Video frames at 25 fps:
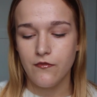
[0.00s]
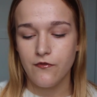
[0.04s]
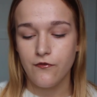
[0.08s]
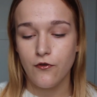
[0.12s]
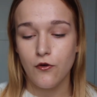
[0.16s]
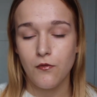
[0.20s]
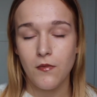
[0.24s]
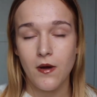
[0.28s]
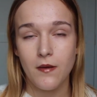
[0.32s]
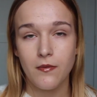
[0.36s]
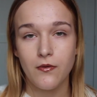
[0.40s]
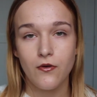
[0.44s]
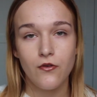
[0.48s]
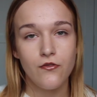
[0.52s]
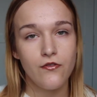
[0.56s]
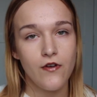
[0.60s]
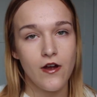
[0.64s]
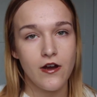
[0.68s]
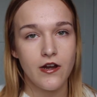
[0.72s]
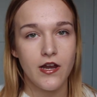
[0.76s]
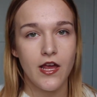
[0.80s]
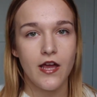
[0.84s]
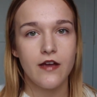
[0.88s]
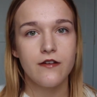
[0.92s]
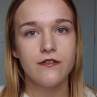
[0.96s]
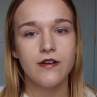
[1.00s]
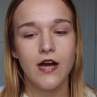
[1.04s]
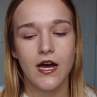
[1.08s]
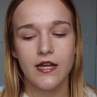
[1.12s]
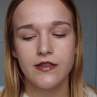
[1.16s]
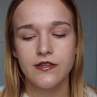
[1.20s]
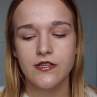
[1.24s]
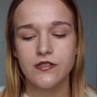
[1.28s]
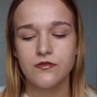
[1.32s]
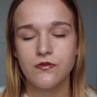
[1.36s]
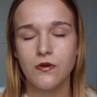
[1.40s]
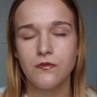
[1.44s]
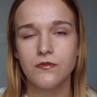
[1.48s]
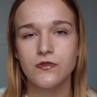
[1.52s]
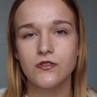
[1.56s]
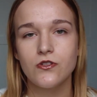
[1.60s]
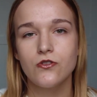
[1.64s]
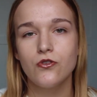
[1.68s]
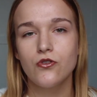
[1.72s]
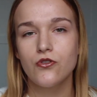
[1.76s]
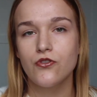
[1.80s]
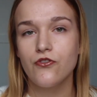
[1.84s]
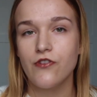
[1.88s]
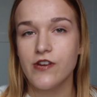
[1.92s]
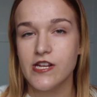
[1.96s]
for my portfolio, and this one was
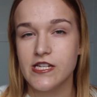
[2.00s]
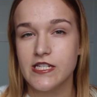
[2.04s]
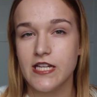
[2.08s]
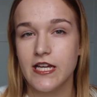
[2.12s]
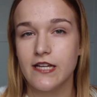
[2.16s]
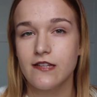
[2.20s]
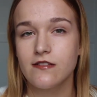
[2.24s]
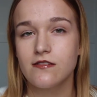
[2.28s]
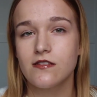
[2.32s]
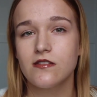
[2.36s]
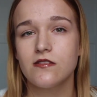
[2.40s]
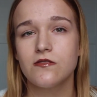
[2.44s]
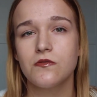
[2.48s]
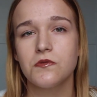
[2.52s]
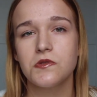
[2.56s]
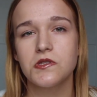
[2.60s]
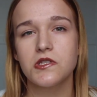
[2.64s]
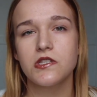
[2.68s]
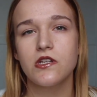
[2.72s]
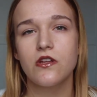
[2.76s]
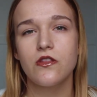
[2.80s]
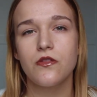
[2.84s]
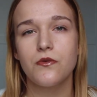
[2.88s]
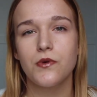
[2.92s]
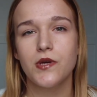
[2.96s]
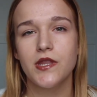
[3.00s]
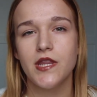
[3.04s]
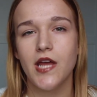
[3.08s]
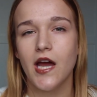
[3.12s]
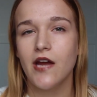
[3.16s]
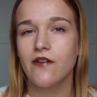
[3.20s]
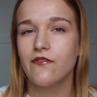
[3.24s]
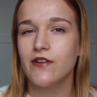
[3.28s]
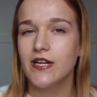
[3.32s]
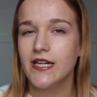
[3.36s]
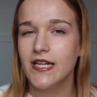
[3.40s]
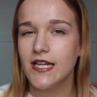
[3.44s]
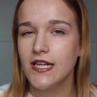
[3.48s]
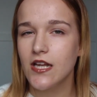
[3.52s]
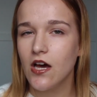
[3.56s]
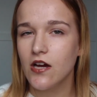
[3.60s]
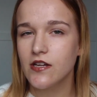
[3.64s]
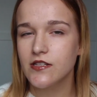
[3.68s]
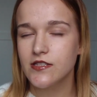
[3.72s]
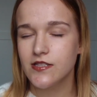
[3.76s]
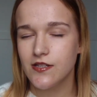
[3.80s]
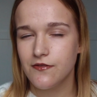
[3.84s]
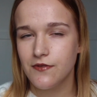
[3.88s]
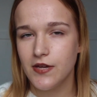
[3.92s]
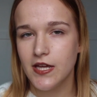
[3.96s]
called Greetings. This was another one that I really
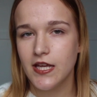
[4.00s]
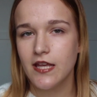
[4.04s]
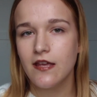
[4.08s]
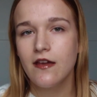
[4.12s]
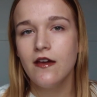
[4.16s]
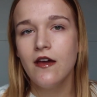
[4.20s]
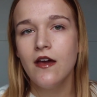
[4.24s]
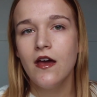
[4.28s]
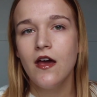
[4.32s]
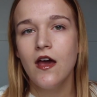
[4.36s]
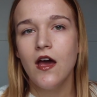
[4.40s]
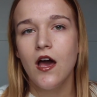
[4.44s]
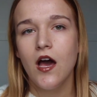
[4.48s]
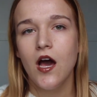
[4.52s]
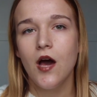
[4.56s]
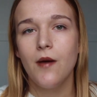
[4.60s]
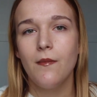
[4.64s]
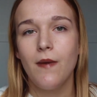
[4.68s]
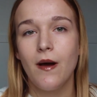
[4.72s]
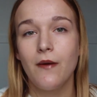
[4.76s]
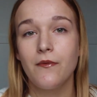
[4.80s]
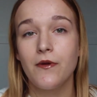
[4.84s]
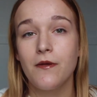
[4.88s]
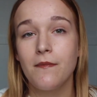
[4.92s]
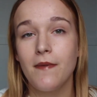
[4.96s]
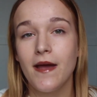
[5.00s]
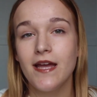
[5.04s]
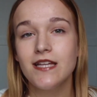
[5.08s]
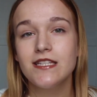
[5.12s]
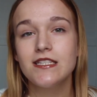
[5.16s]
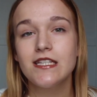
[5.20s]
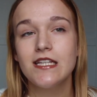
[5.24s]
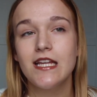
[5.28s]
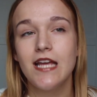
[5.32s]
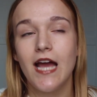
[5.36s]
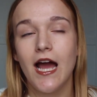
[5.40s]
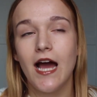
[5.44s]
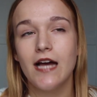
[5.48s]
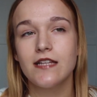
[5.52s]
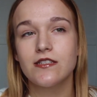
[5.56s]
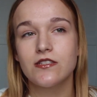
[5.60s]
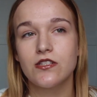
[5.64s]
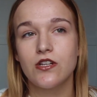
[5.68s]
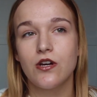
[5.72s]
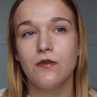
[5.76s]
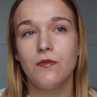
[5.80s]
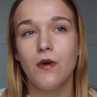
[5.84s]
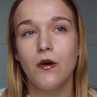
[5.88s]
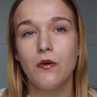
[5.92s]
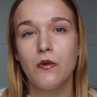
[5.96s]
liked doing, and we basically had
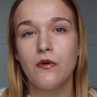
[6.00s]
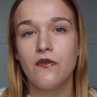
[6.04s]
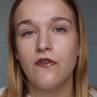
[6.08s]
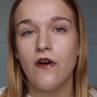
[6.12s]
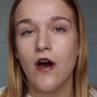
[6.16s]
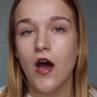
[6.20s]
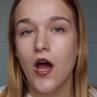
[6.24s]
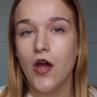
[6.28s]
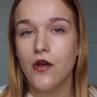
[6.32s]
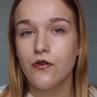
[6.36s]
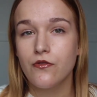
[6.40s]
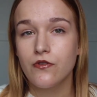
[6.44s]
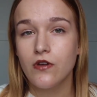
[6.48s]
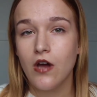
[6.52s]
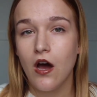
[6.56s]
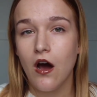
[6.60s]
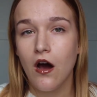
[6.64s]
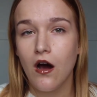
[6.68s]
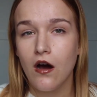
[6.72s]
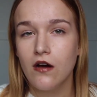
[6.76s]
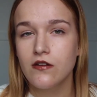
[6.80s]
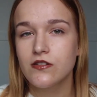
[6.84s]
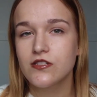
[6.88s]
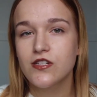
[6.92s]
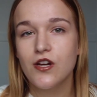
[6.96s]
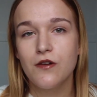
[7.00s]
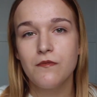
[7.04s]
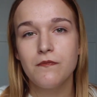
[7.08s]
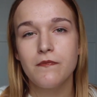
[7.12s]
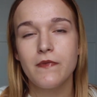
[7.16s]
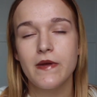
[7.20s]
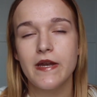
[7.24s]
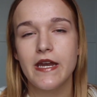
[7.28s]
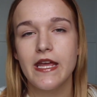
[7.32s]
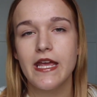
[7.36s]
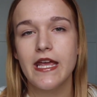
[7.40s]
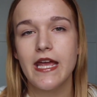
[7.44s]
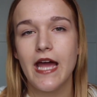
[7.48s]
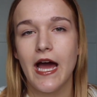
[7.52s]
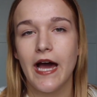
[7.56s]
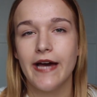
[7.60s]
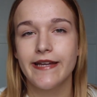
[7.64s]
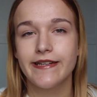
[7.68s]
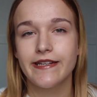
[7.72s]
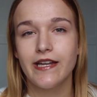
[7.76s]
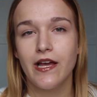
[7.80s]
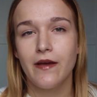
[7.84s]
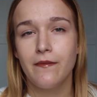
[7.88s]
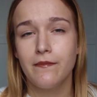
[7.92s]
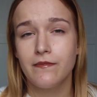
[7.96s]
to come up with our own card company
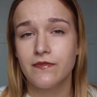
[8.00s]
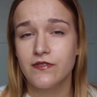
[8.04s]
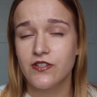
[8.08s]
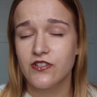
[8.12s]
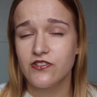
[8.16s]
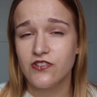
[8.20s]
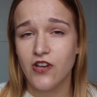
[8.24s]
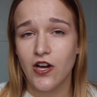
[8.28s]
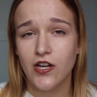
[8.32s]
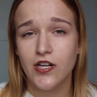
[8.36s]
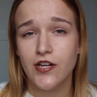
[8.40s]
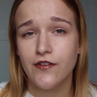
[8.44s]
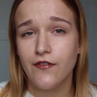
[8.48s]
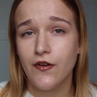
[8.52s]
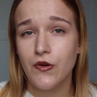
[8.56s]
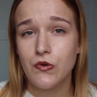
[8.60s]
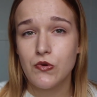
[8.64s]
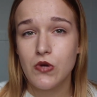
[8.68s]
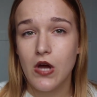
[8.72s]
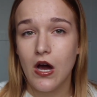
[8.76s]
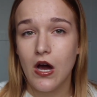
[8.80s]
and like design our own